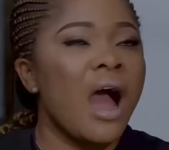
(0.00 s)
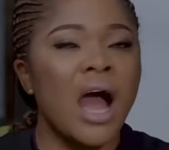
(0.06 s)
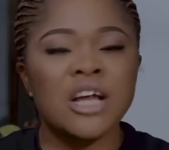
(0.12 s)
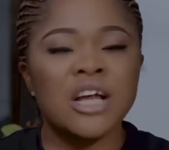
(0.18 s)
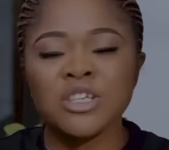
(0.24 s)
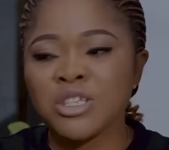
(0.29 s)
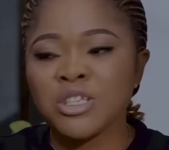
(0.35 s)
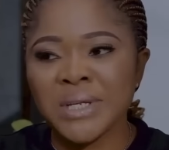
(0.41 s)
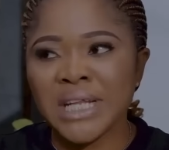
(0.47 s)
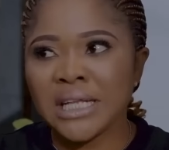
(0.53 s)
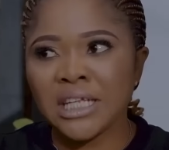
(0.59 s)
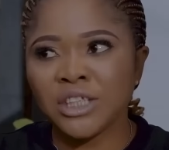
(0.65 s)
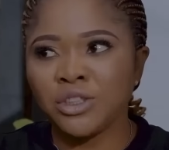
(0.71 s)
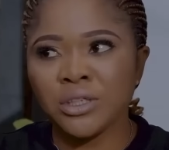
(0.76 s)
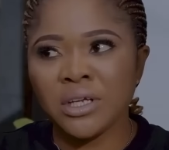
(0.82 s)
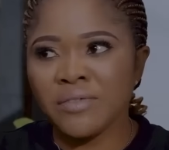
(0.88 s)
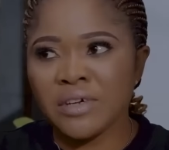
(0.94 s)
I just pray that they
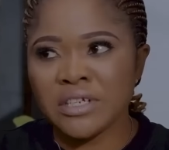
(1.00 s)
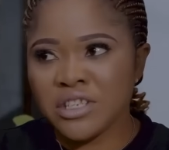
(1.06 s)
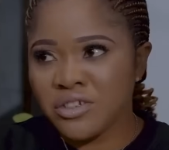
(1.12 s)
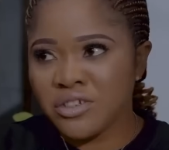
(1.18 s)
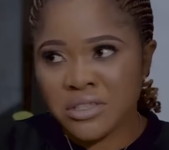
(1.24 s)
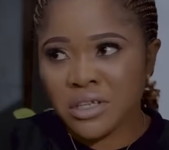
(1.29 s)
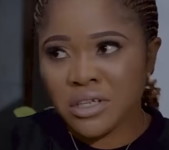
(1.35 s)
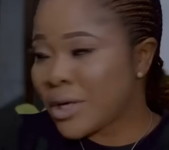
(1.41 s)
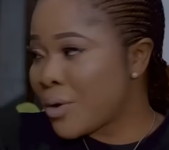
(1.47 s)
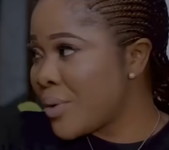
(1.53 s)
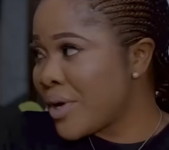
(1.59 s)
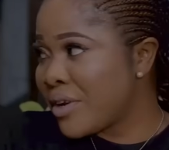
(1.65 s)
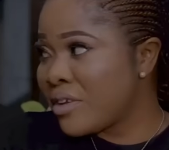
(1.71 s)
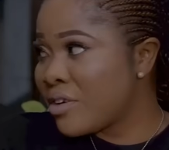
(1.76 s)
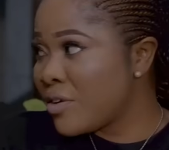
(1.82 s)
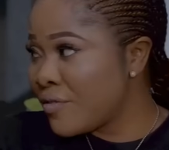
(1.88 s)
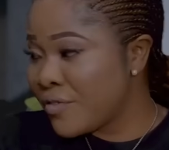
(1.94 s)
should give us the result that we are
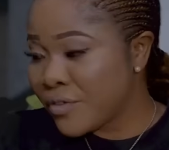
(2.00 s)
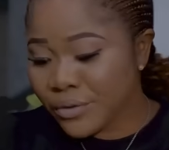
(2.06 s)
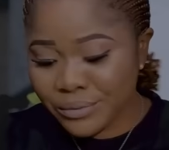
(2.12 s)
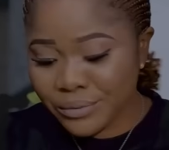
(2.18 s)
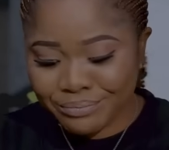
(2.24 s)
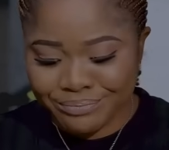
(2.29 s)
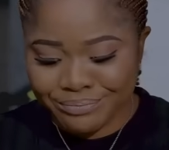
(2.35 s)
looking for.